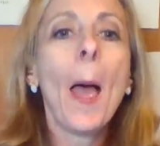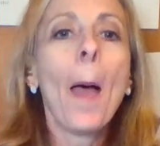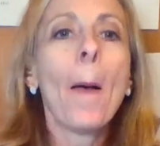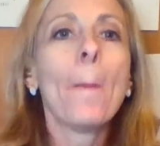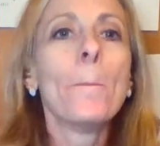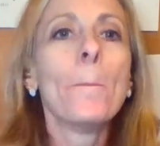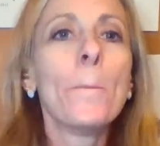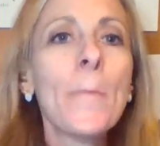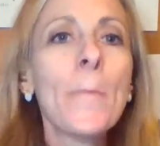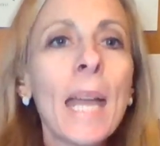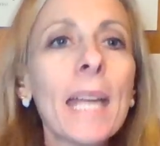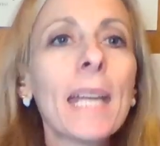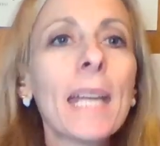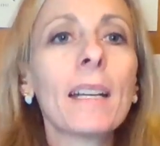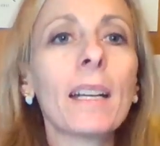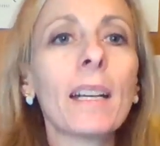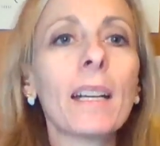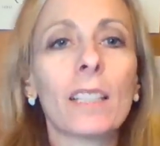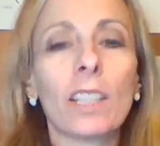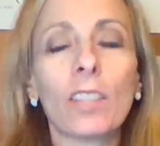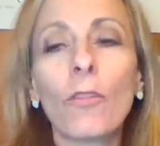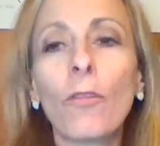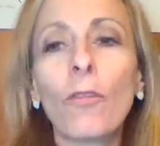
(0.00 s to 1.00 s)
make
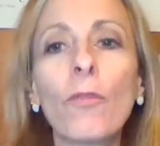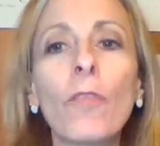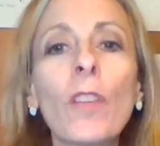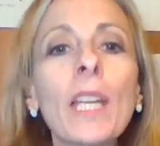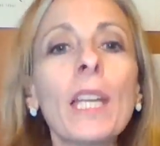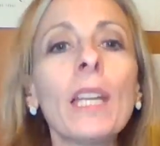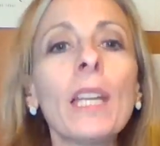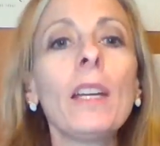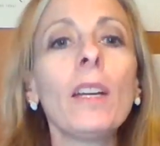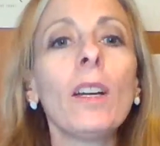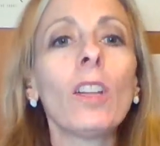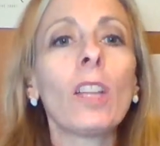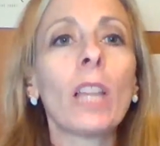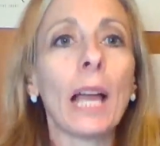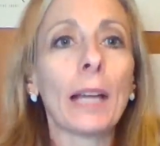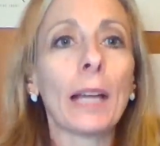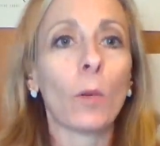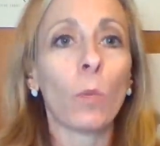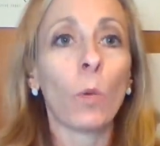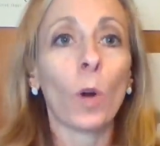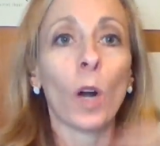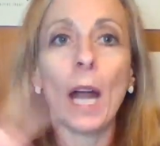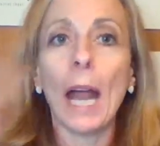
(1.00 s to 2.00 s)
us feel
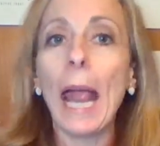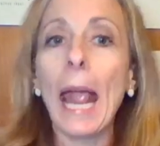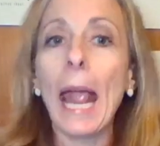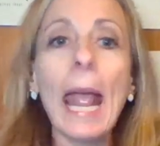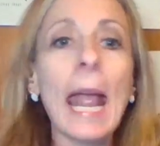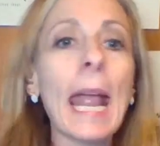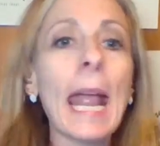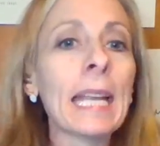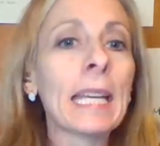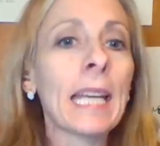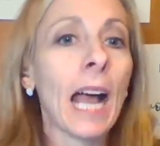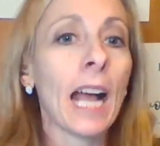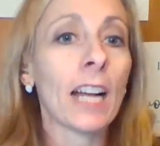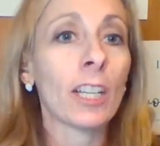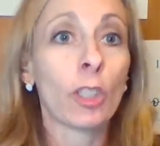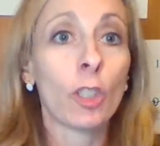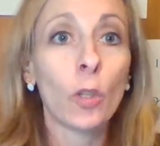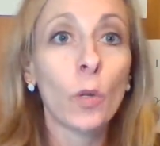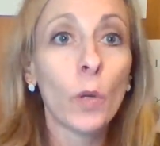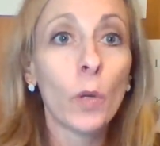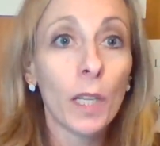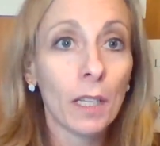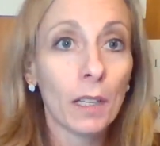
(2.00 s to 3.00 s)
like we're A, not
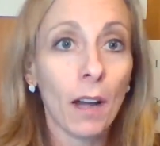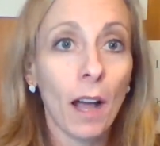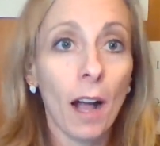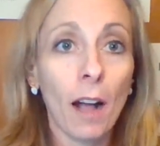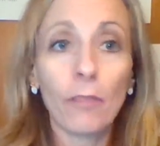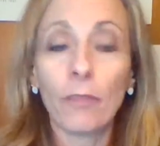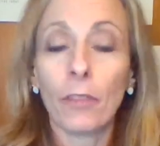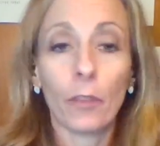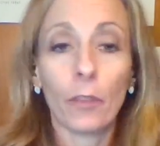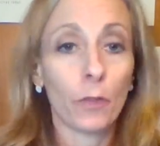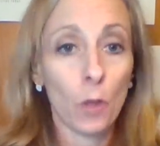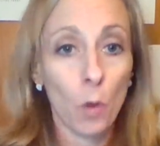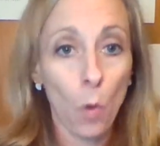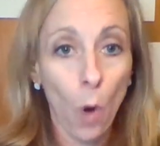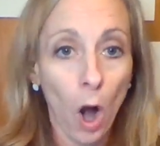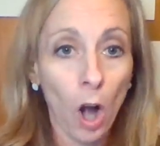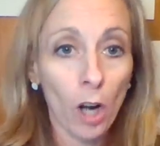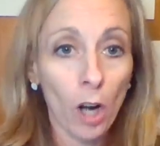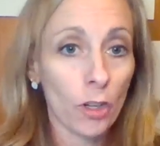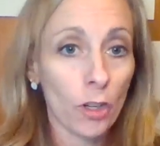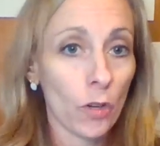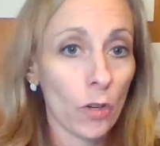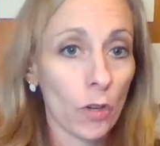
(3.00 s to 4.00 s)
doing enough if you
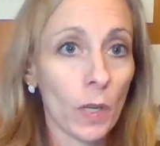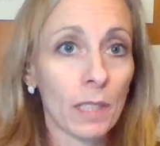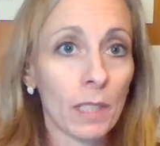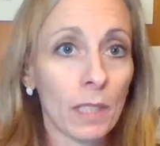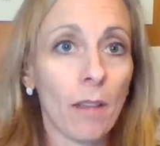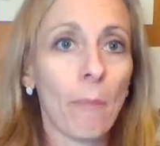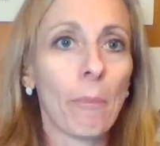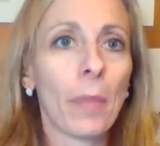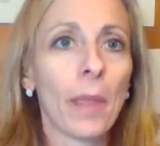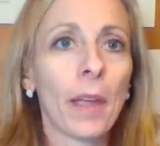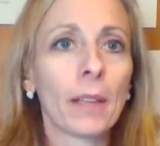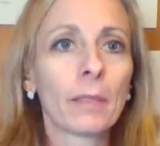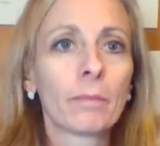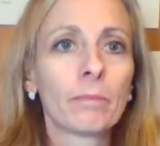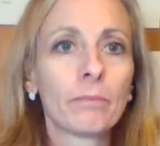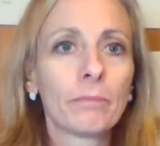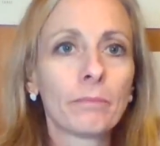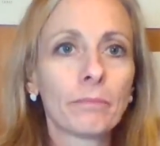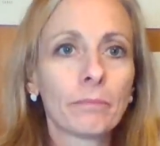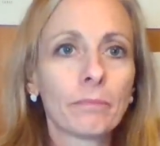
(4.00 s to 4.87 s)
are doing something.